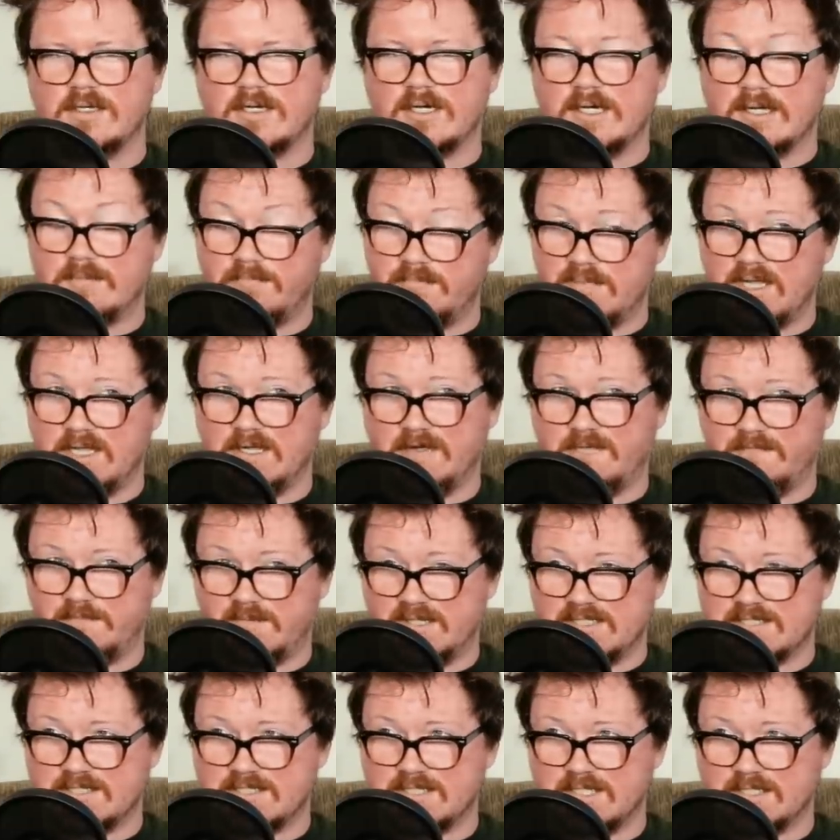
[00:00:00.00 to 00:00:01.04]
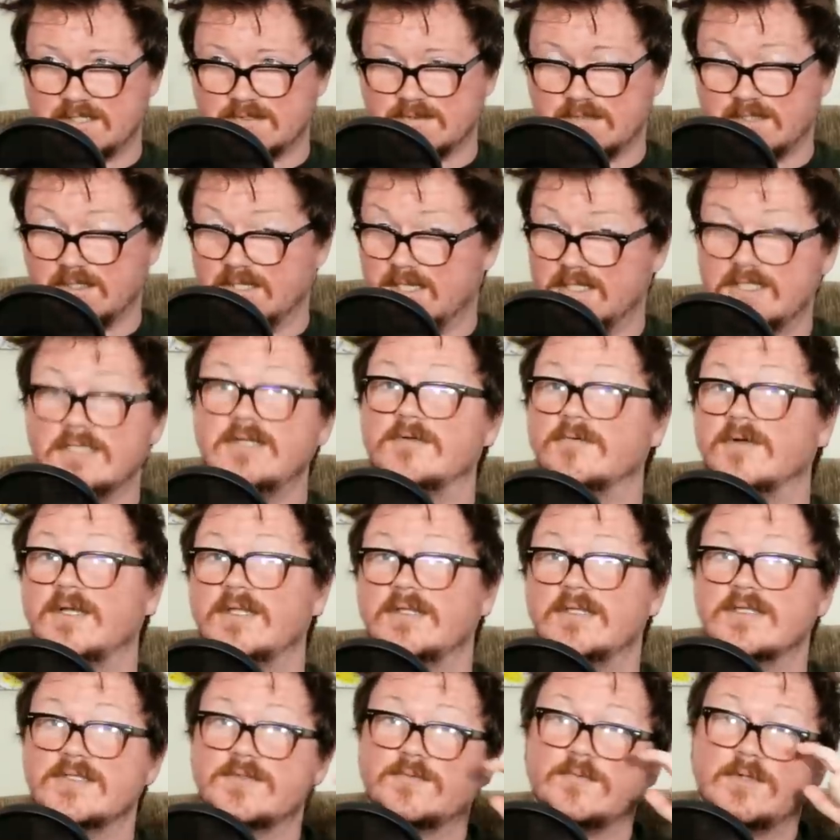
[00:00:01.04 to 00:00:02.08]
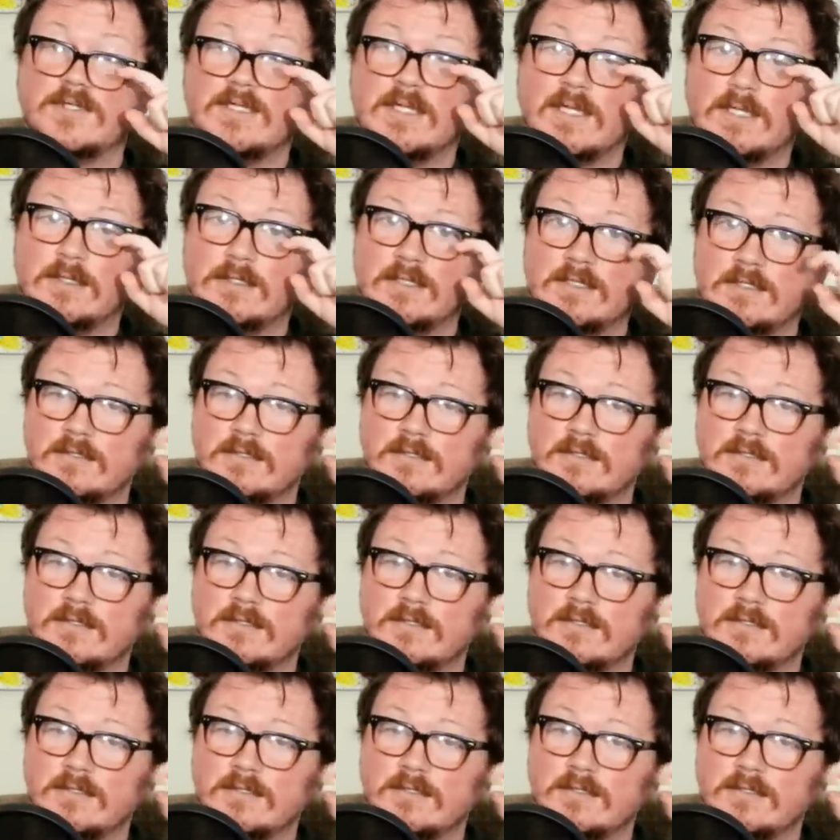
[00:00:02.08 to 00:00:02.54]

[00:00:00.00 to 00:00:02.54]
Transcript: I may have my stats wrong. I didn't write this one down